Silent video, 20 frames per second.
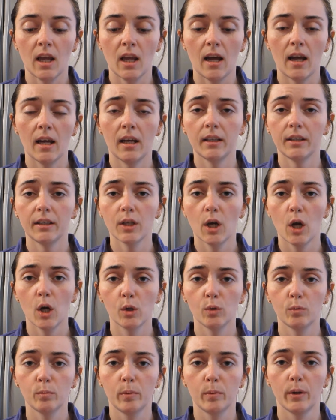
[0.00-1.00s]
I
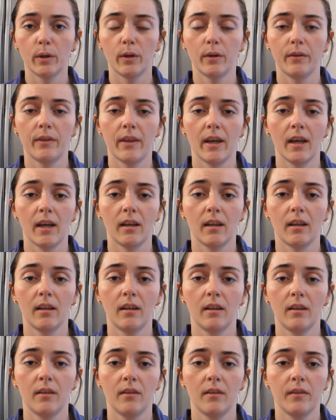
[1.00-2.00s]
hope that
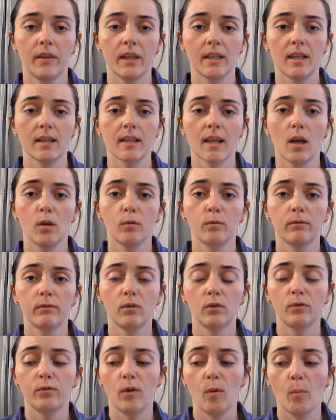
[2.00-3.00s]
this is
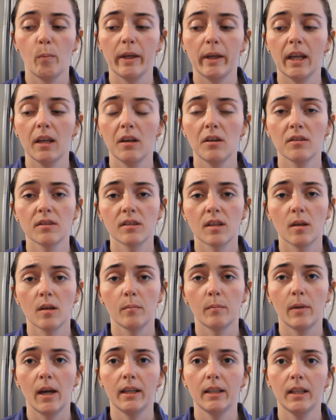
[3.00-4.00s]
helpful for beginners that
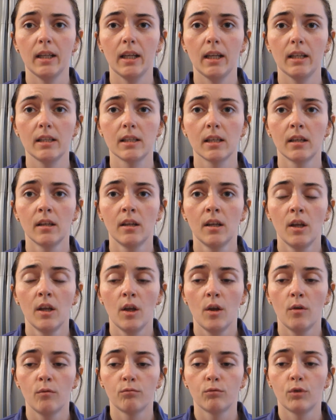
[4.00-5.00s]
might need
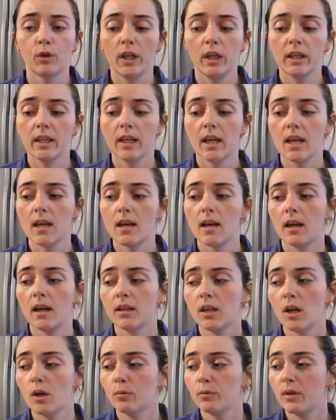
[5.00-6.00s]
running kit. I
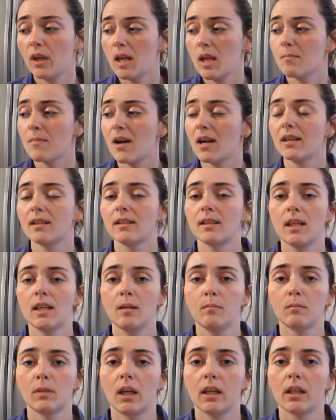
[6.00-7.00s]
know that it might
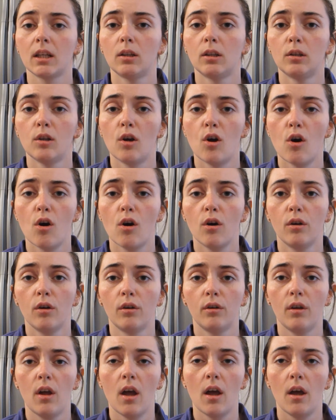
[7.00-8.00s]
seem like a lot
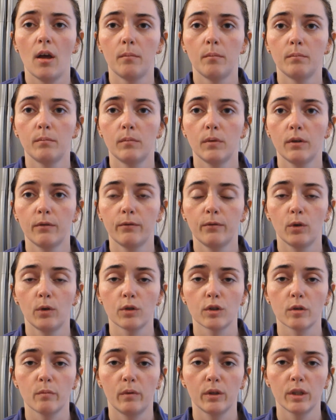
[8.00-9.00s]
for
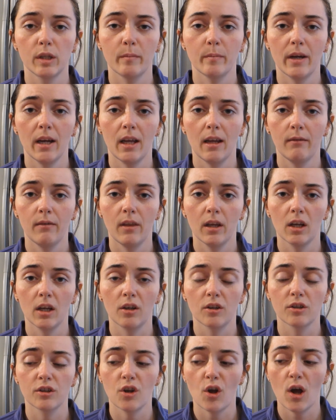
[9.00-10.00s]
someone to buy if they're going
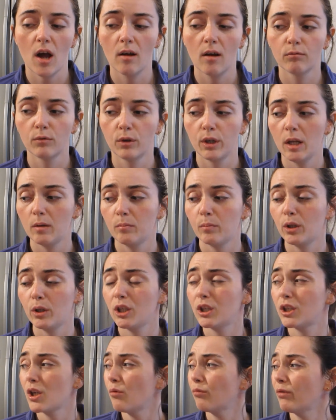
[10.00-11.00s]
to start out running, but
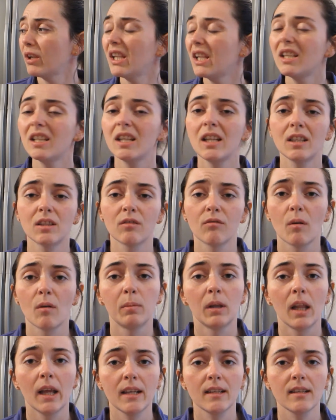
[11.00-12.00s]
you don't really need to
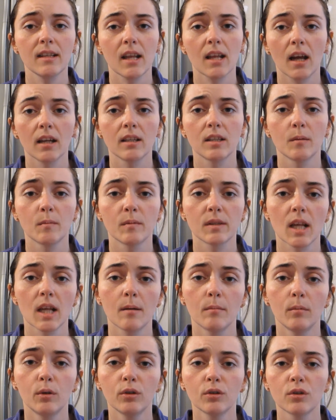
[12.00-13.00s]
replace the items
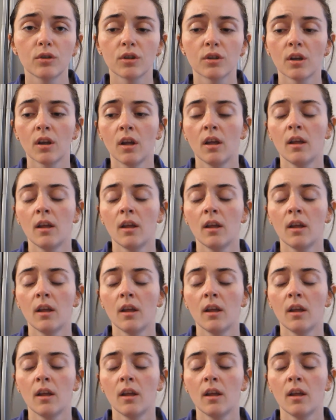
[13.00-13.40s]
that much.